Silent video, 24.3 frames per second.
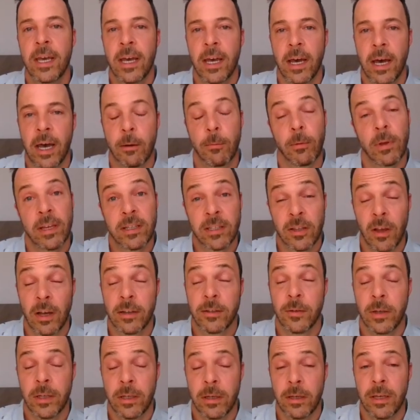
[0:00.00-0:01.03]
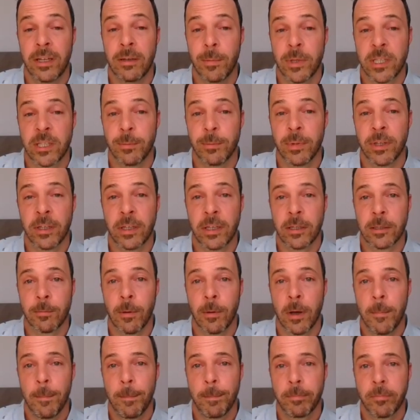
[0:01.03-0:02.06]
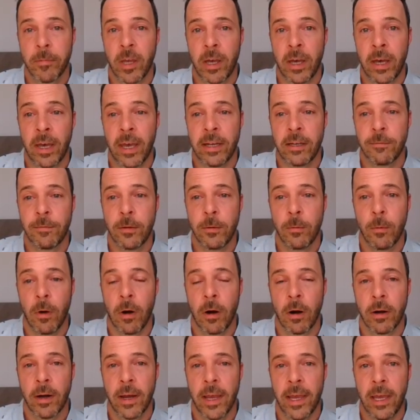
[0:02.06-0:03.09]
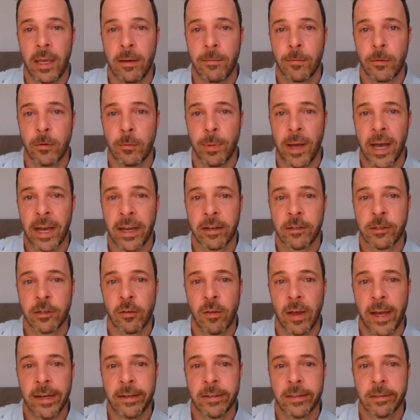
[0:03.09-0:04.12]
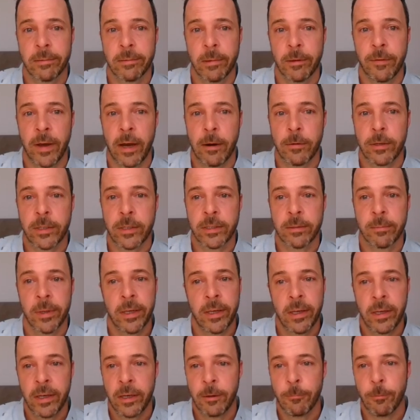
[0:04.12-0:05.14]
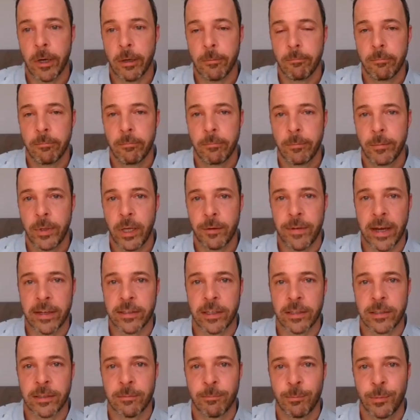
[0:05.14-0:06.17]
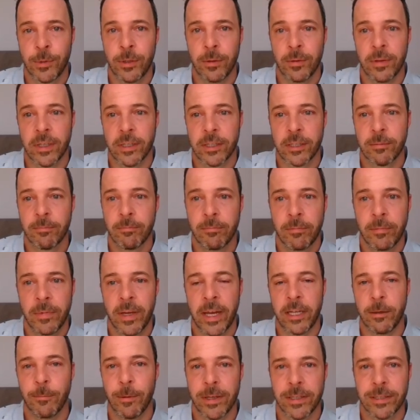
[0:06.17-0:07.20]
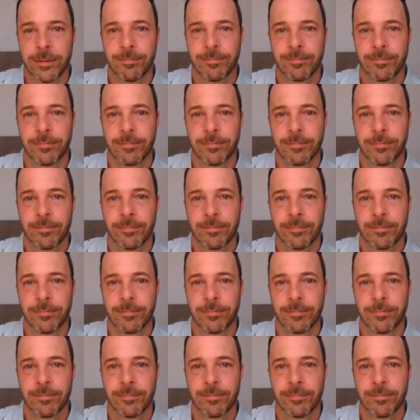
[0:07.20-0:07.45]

It relates a lot to inadmissibility as well. And if you are a full package client of ours, well, you have access to this anyways.